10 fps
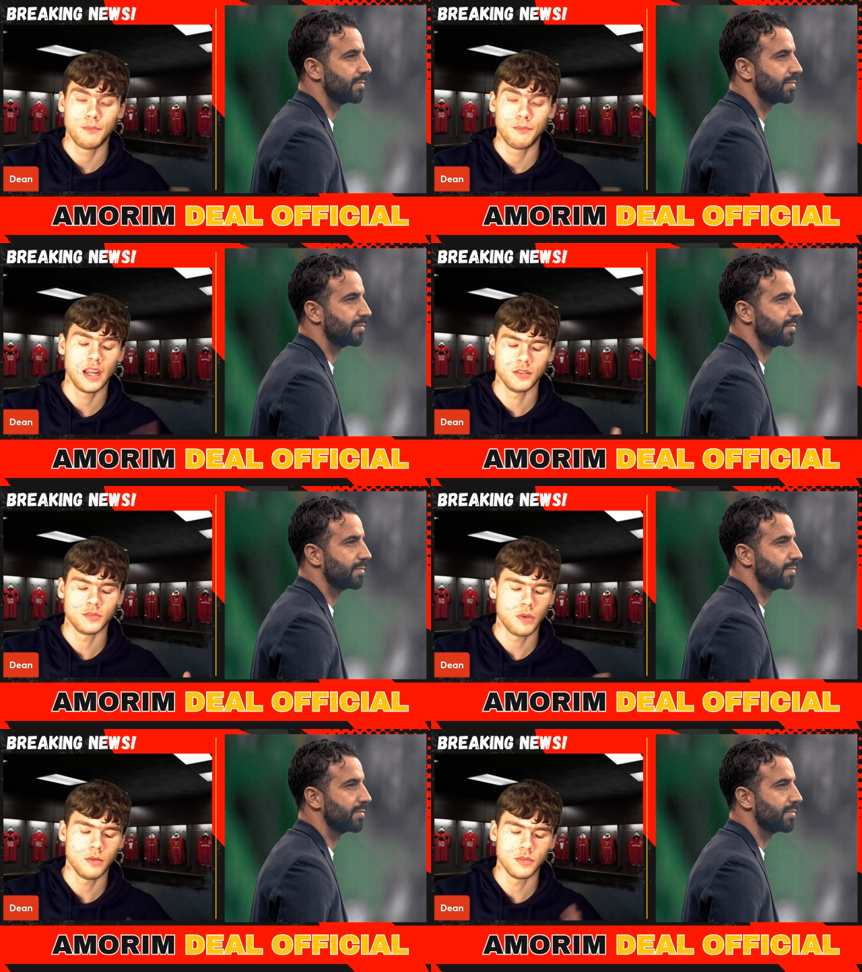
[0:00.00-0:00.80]
Speaker 1: But
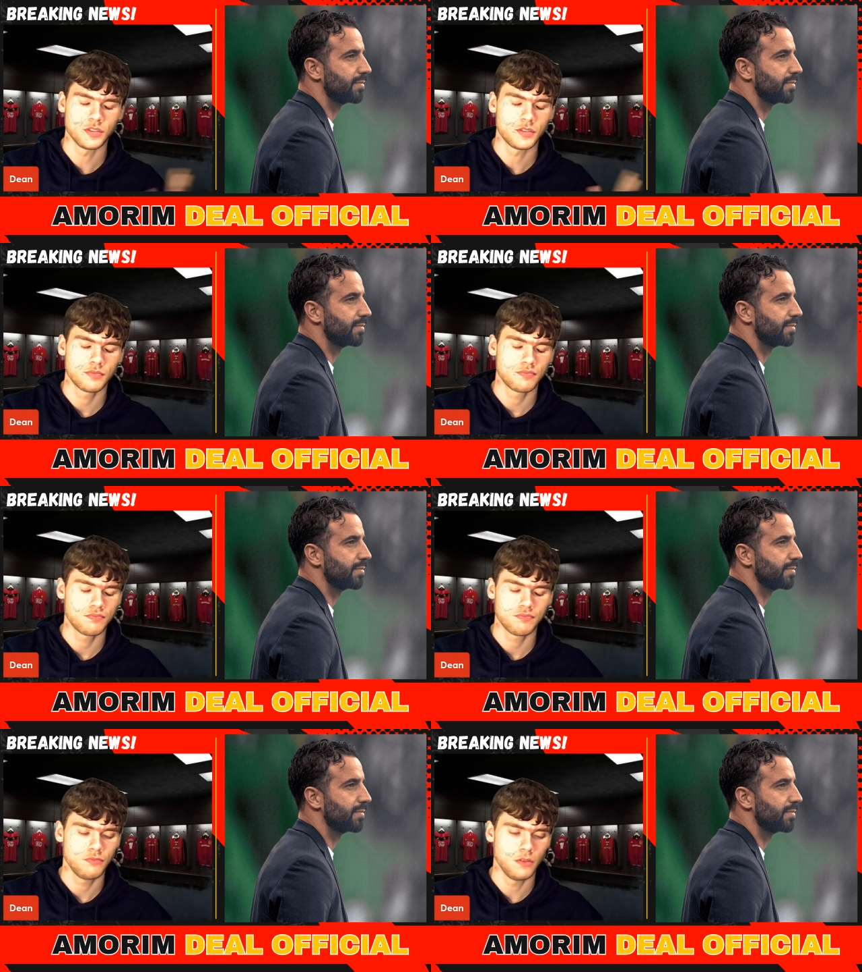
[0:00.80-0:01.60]
anyways,
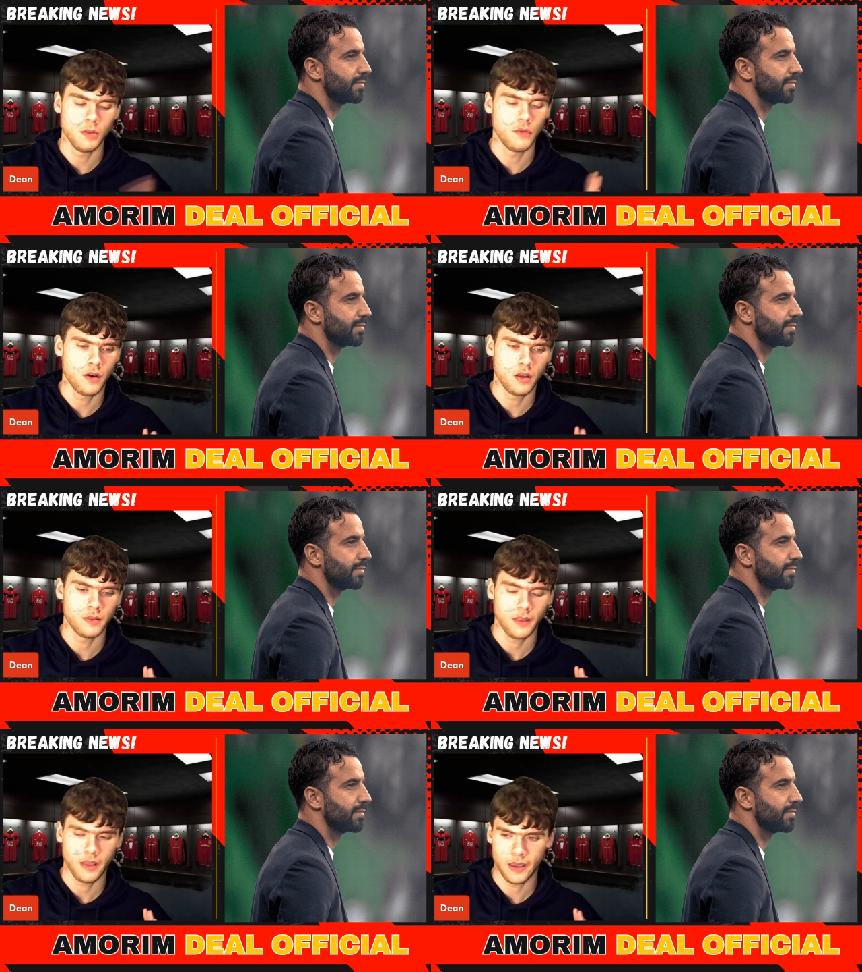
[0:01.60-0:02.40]
we'll move
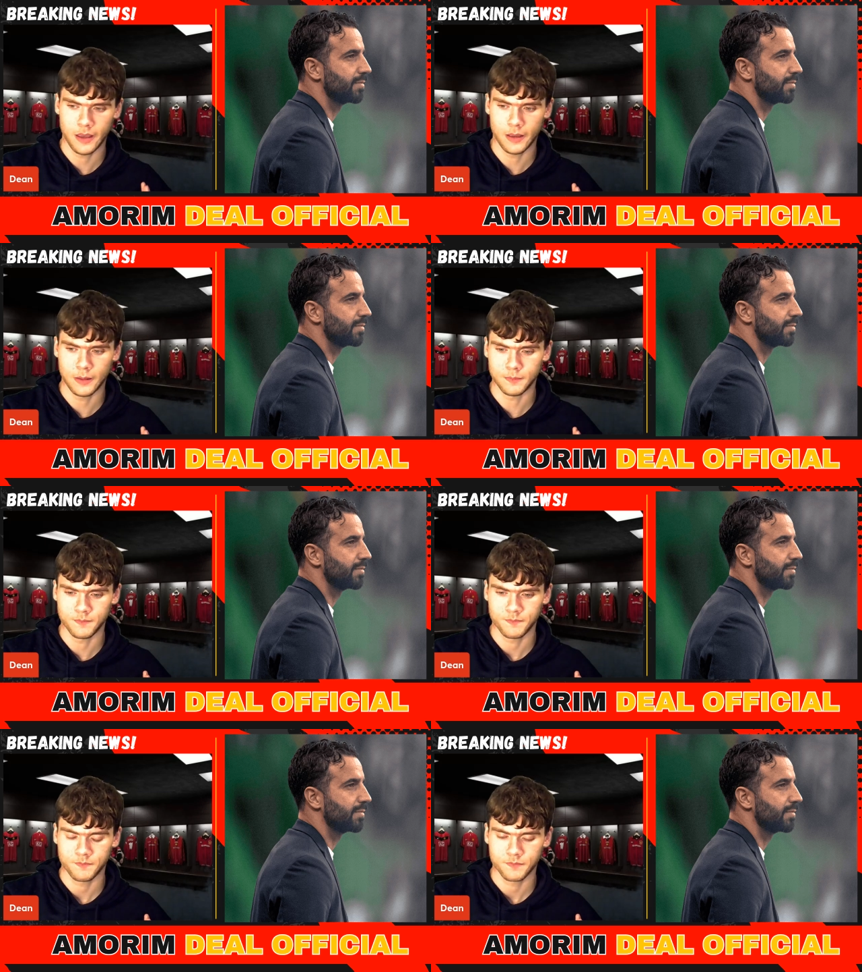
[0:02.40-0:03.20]
on.